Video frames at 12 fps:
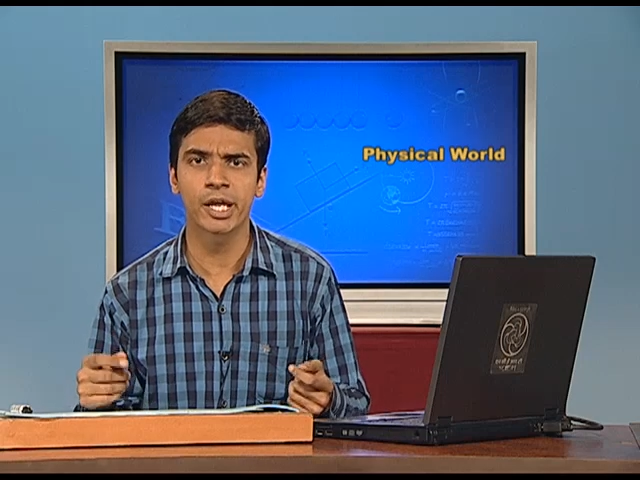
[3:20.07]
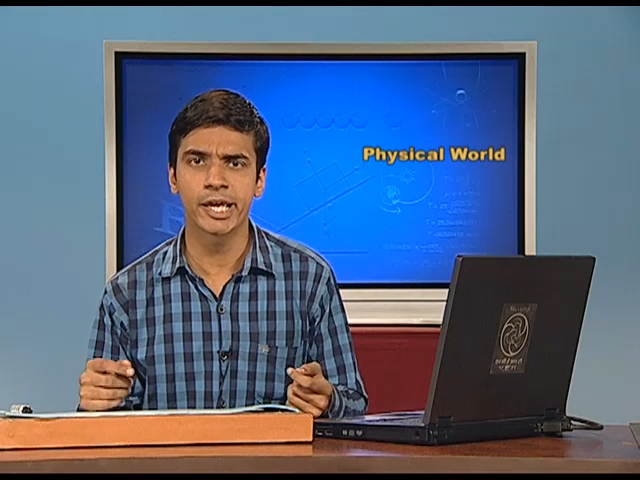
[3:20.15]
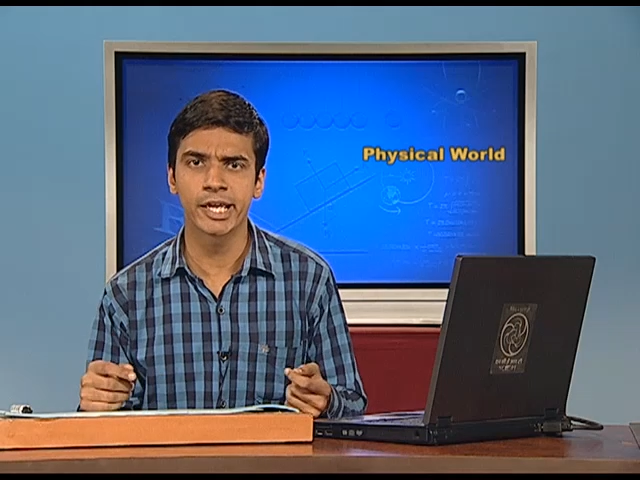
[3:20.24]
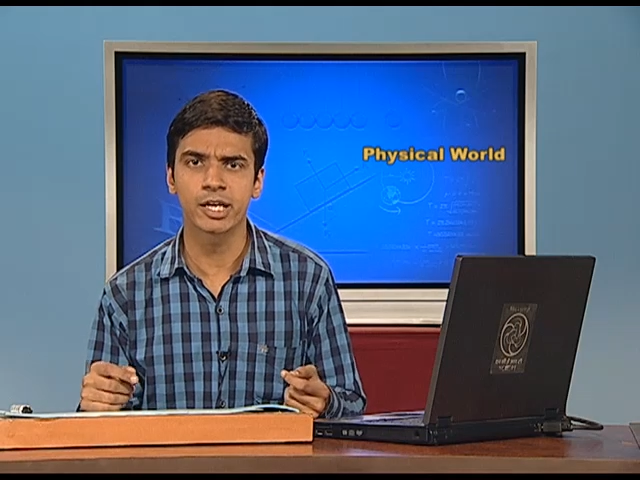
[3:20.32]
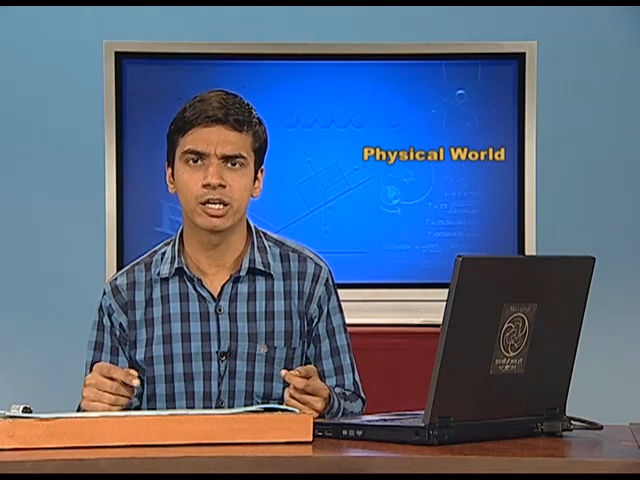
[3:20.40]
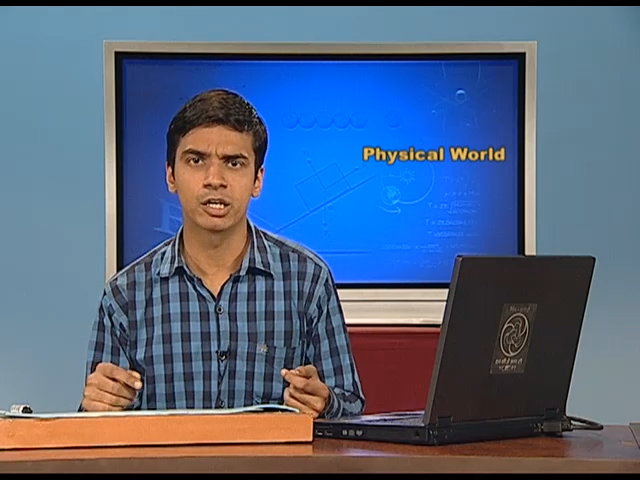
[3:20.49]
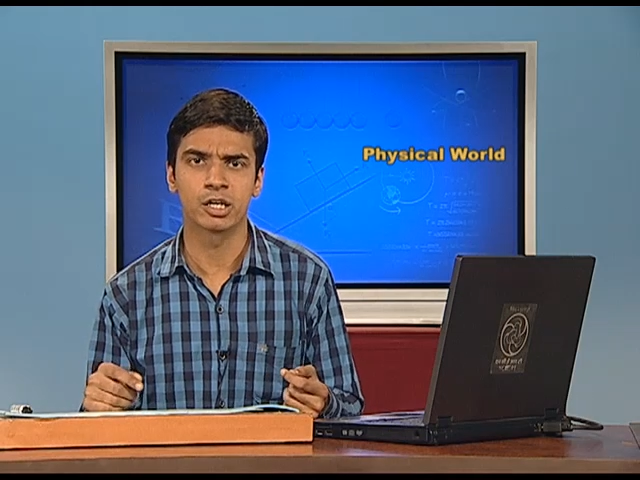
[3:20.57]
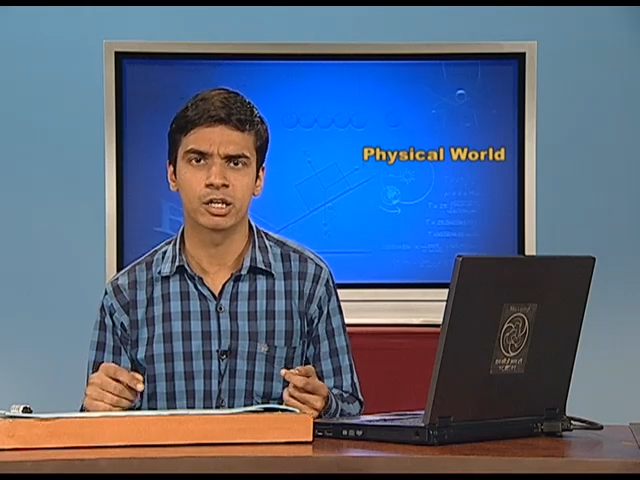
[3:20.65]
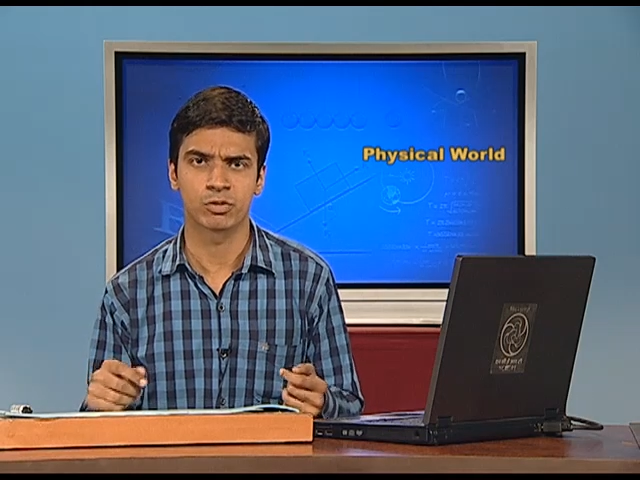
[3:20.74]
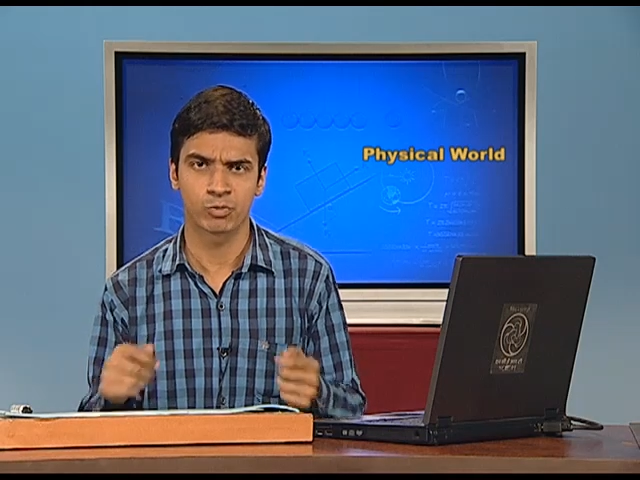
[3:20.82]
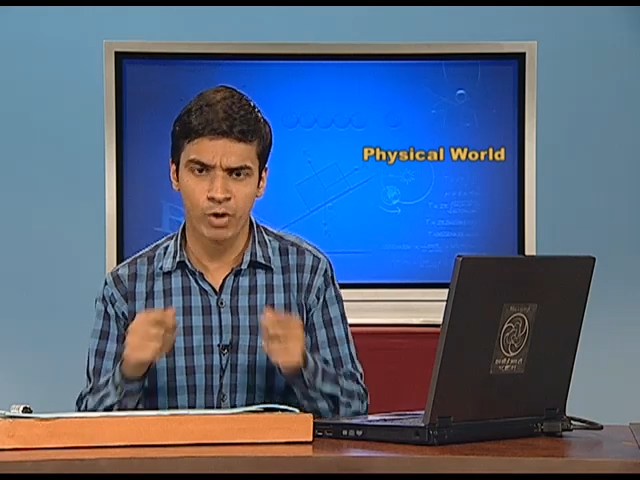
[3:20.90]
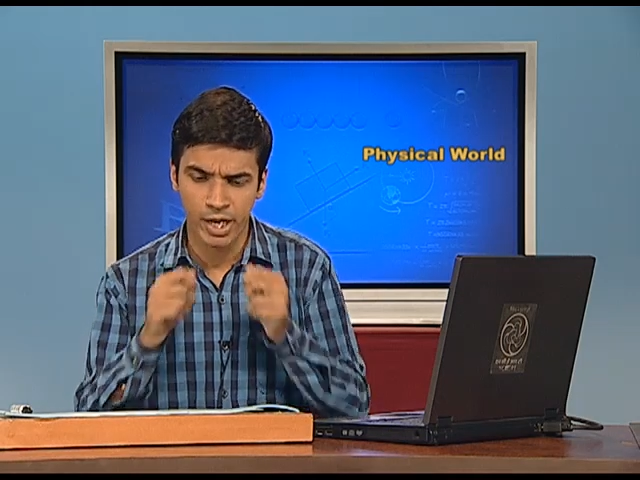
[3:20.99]
air
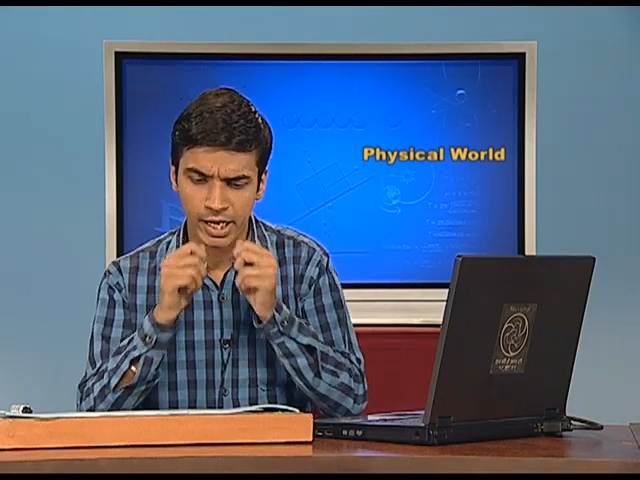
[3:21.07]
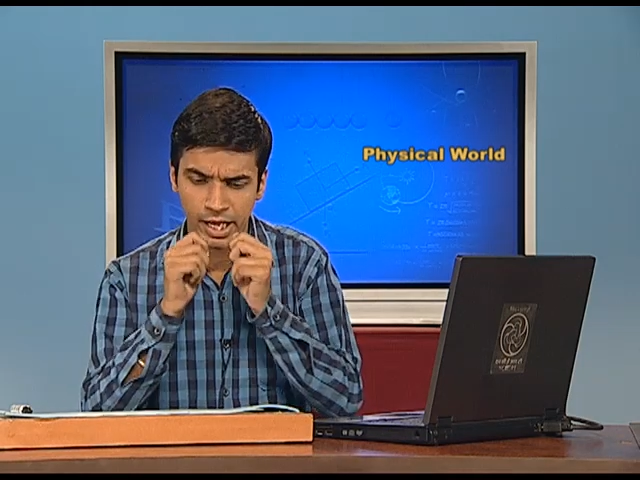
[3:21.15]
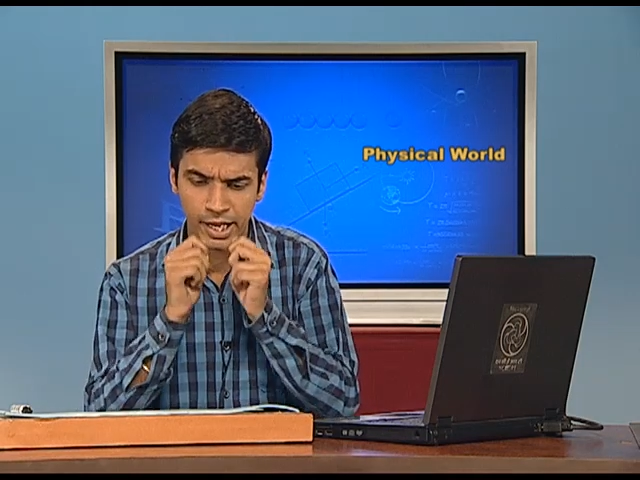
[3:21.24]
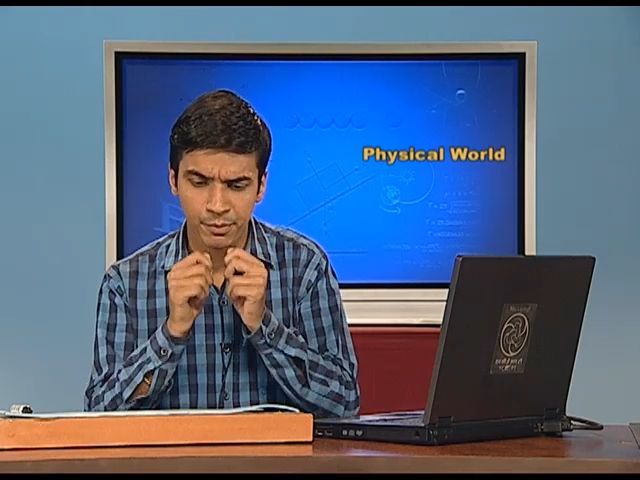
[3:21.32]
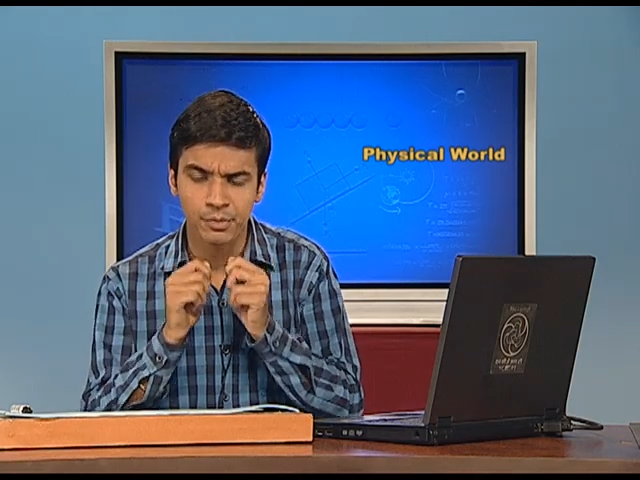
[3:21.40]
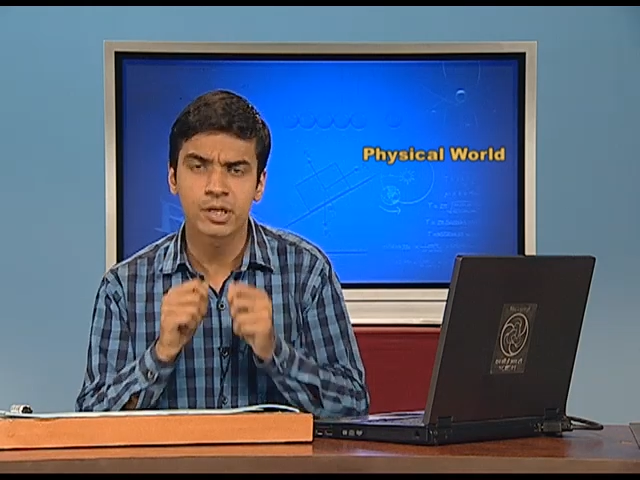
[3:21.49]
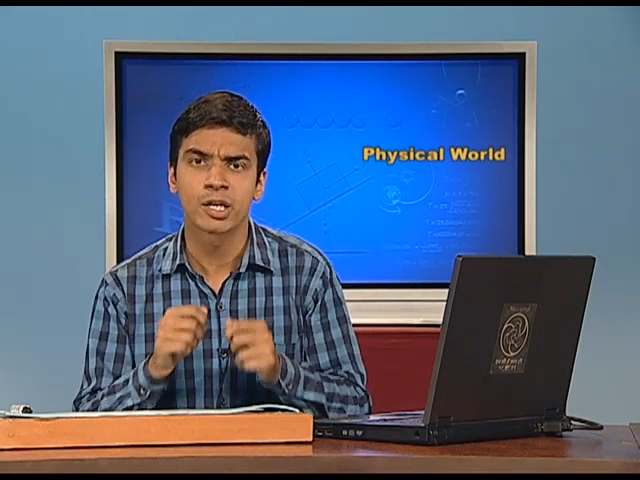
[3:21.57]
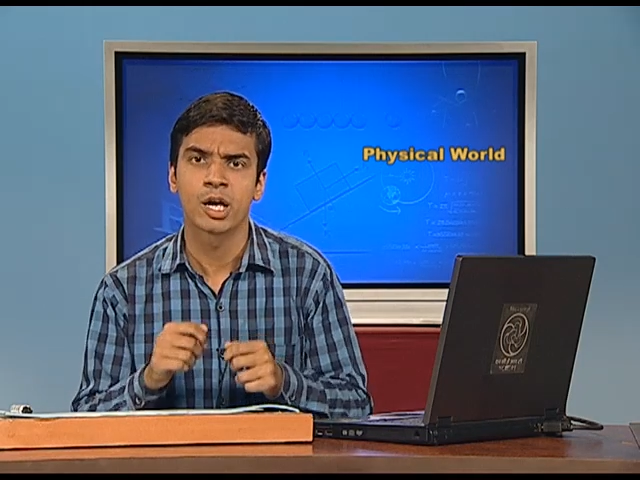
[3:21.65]
while I am